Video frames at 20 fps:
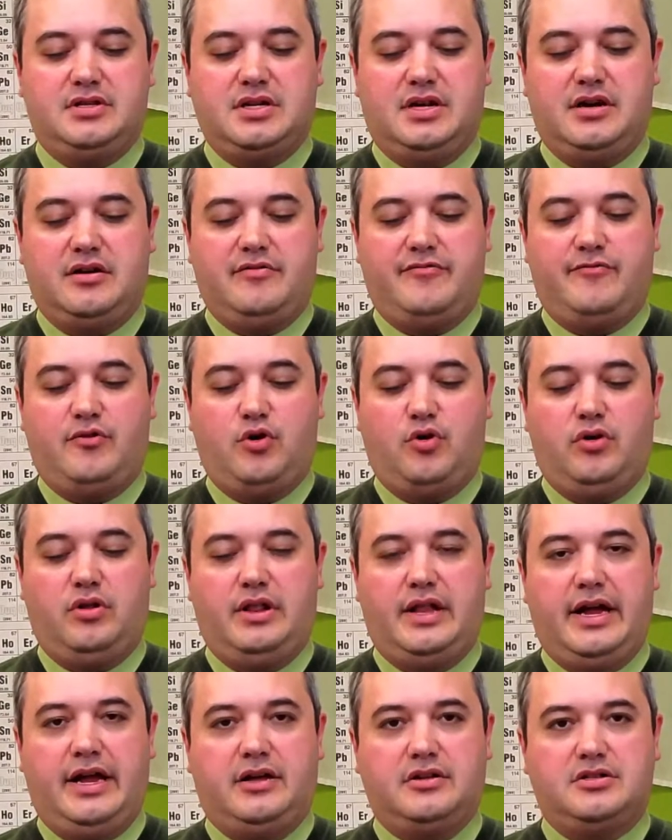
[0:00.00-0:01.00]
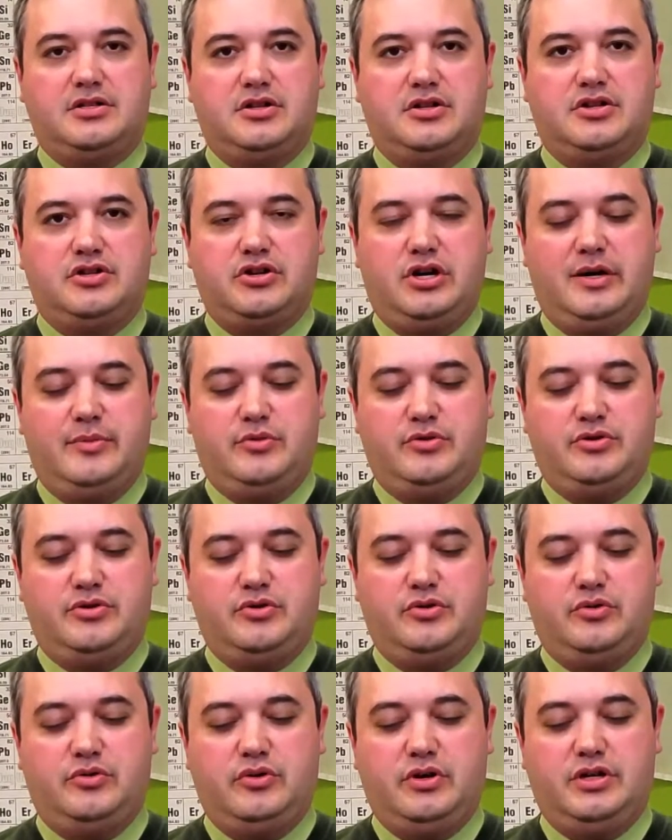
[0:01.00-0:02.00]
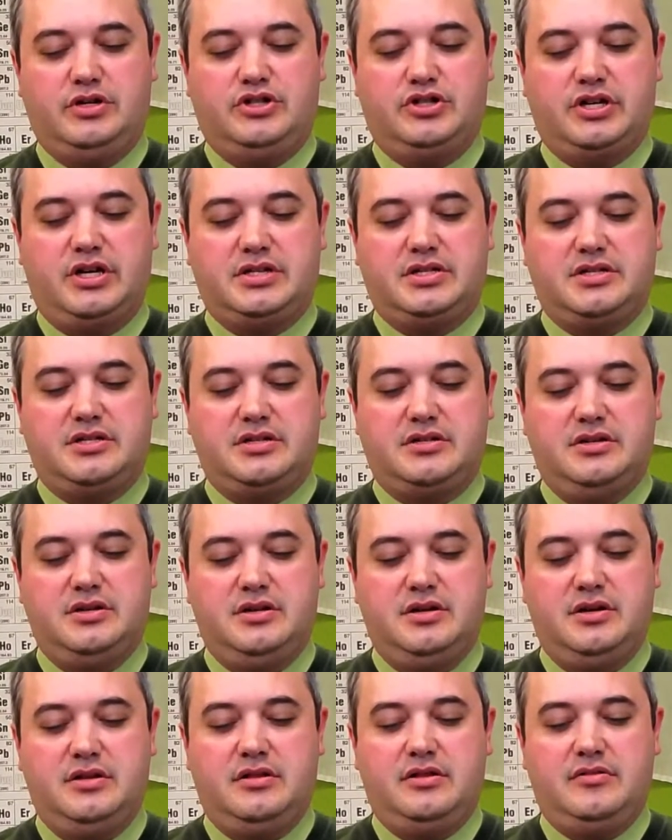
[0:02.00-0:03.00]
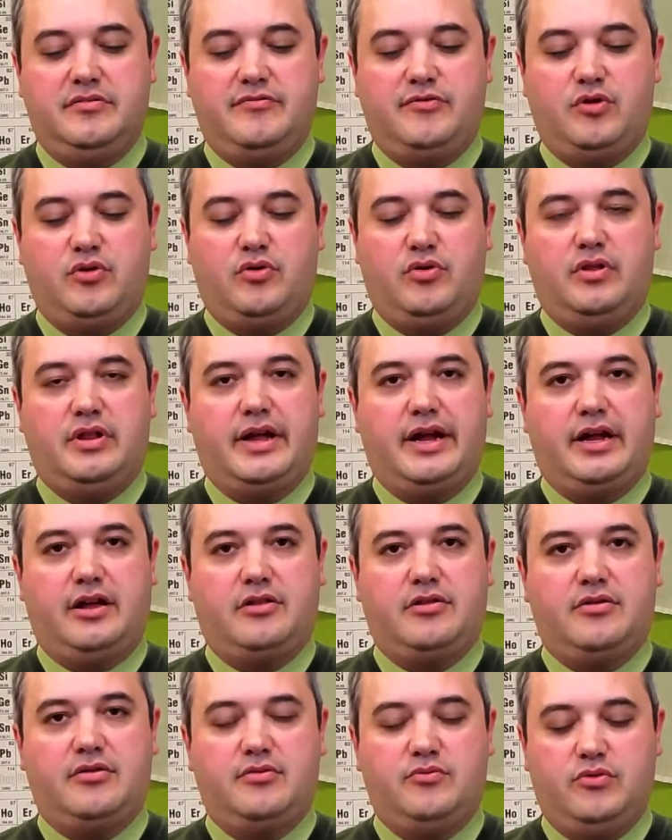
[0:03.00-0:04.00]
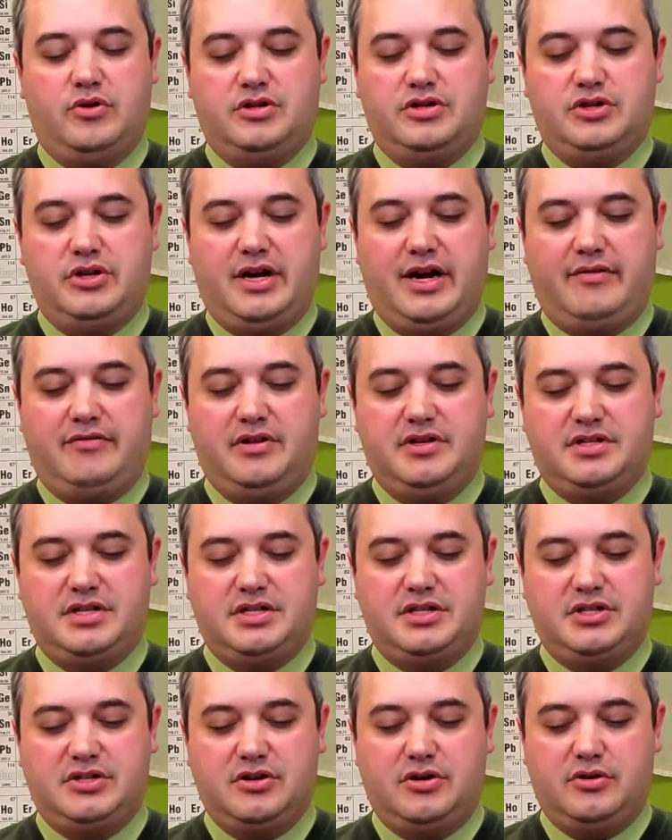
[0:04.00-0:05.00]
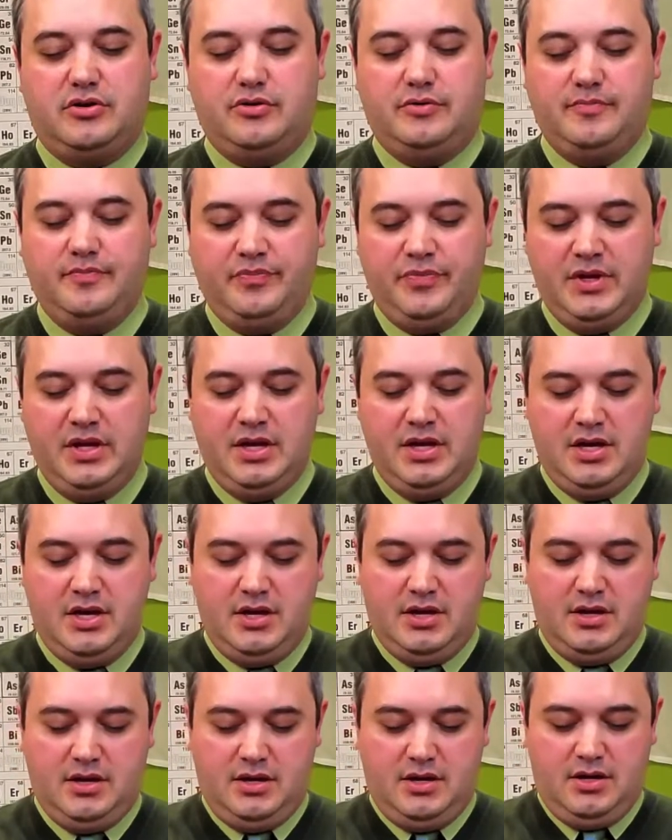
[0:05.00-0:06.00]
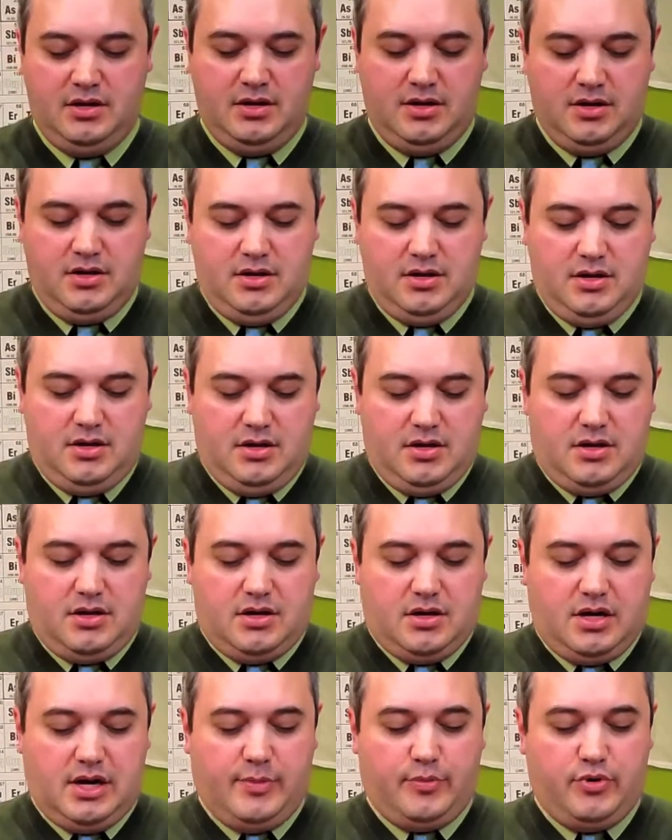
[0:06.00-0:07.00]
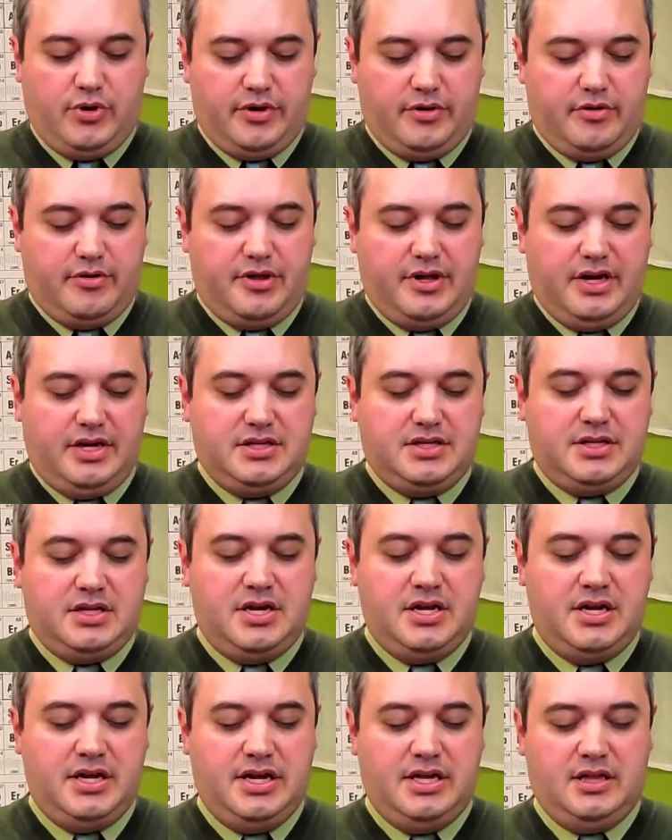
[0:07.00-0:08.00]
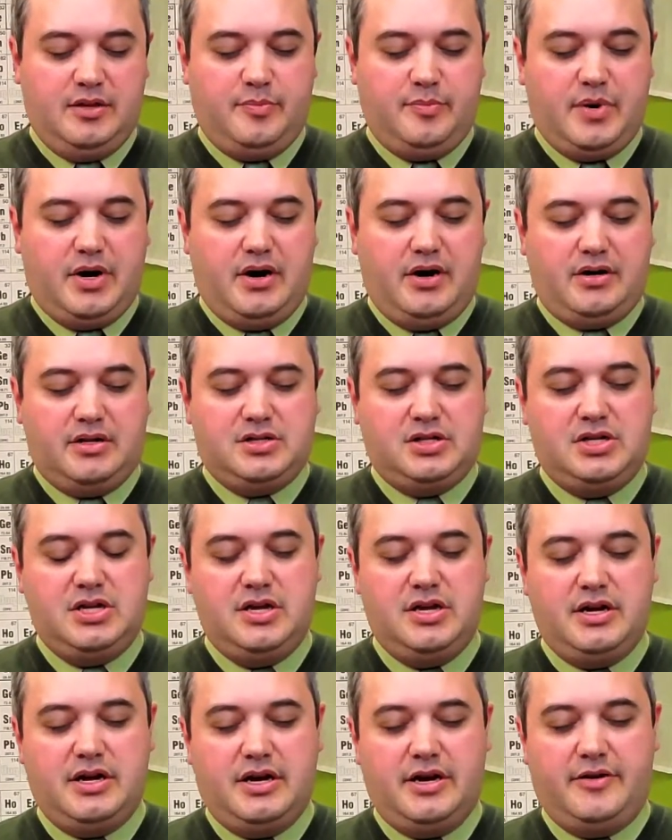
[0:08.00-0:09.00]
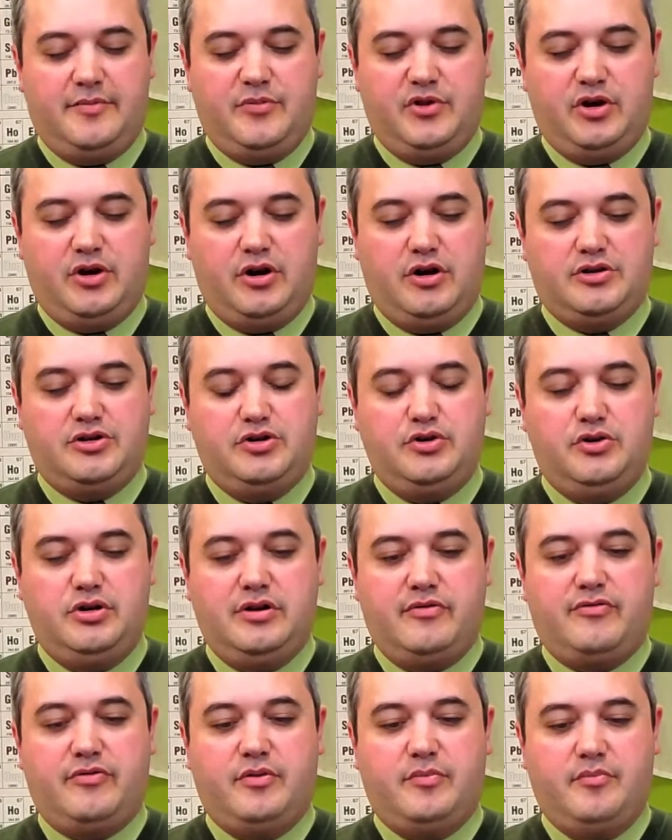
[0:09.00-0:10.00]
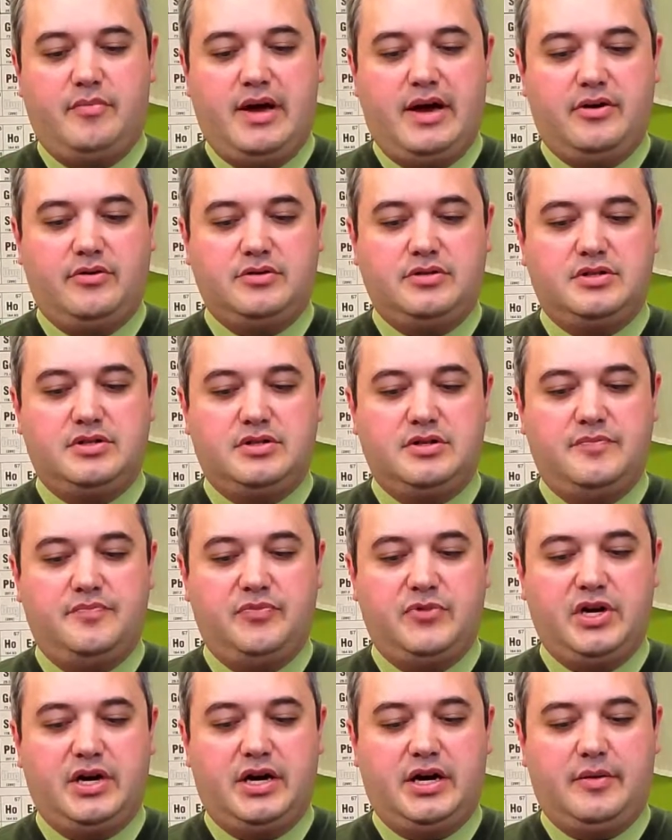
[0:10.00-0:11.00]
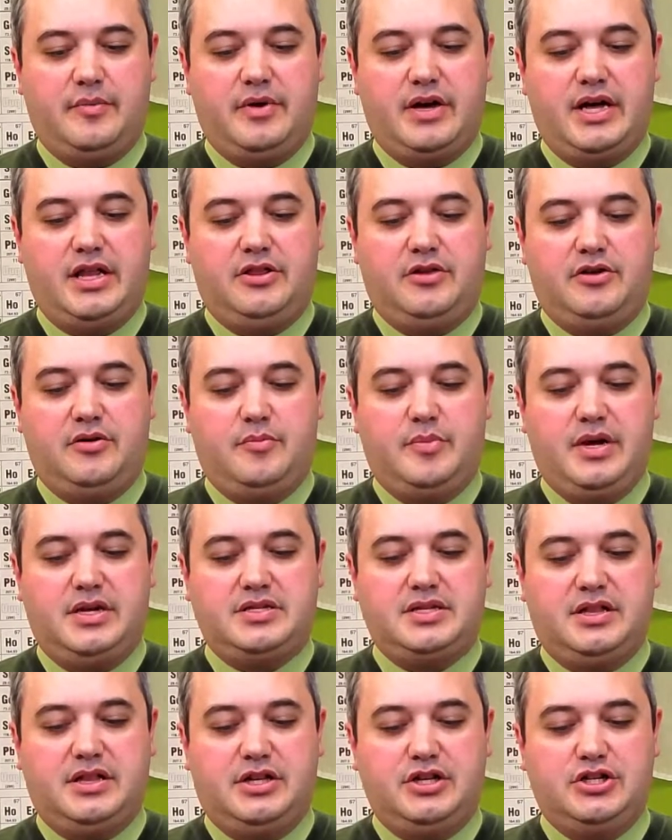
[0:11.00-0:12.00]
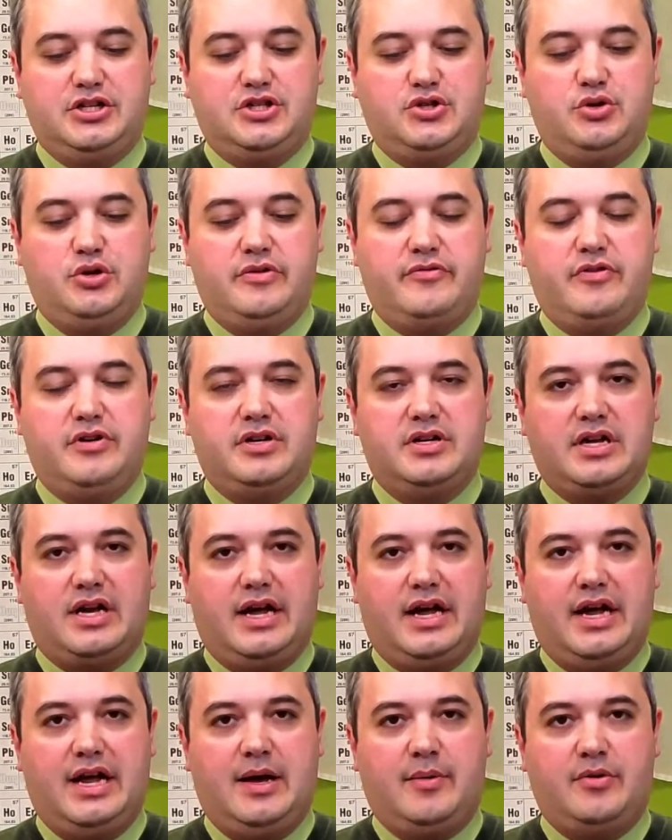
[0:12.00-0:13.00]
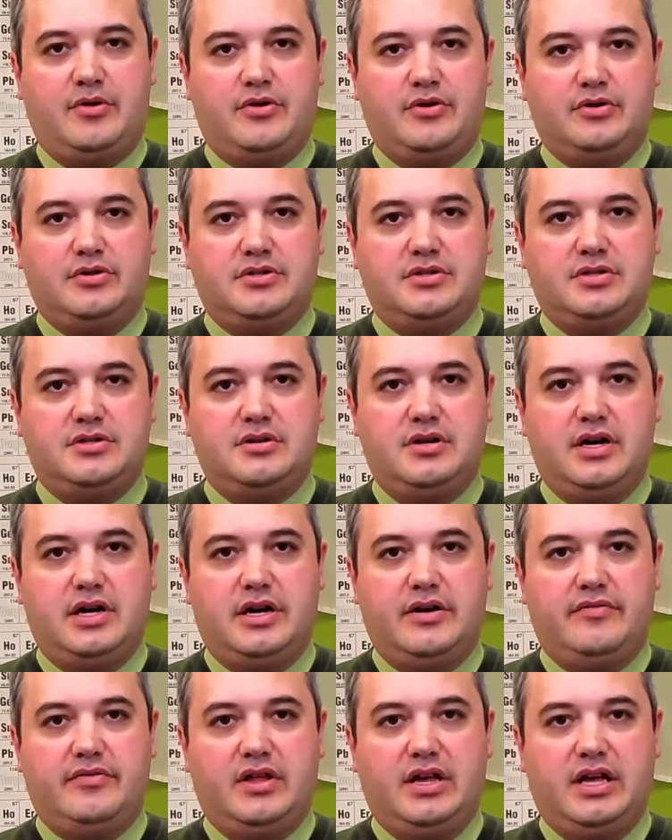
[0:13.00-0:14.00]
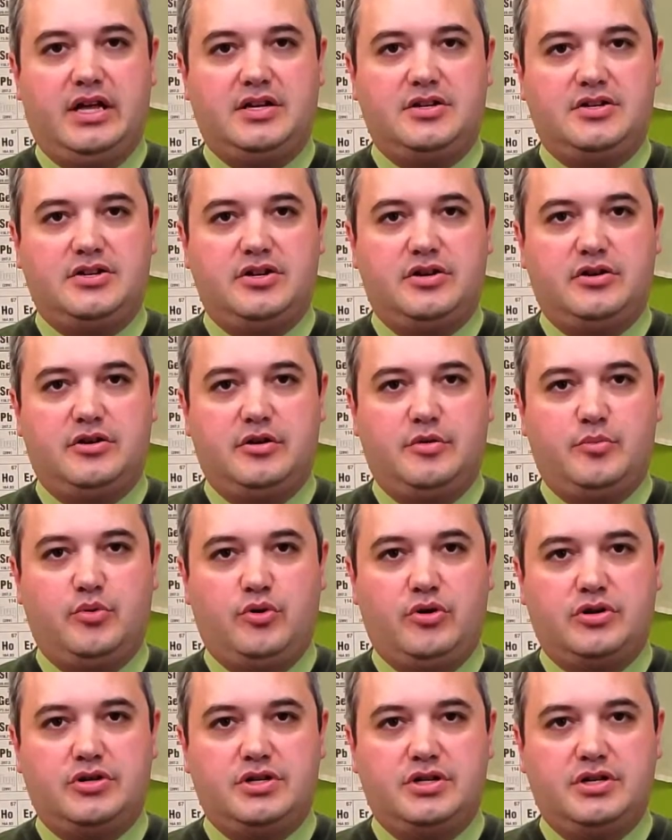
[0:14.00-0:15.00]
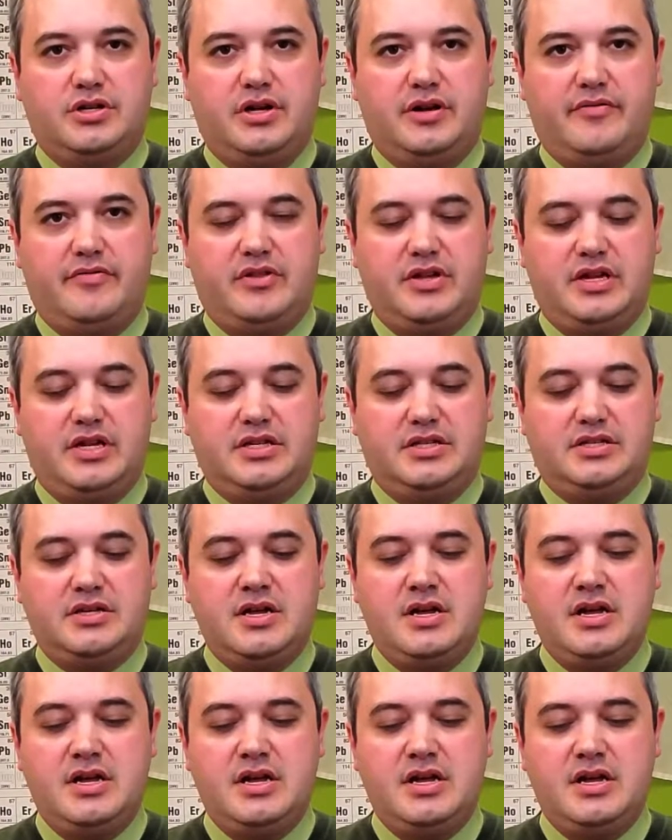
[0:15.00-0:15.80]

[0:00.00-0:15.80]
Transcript: uh, focal length so that you're able to adjust the focal length once you have this installed. A couple other things in the box. Um, there are two different mounts um, and they're basically just two different diameters of the interior portion of these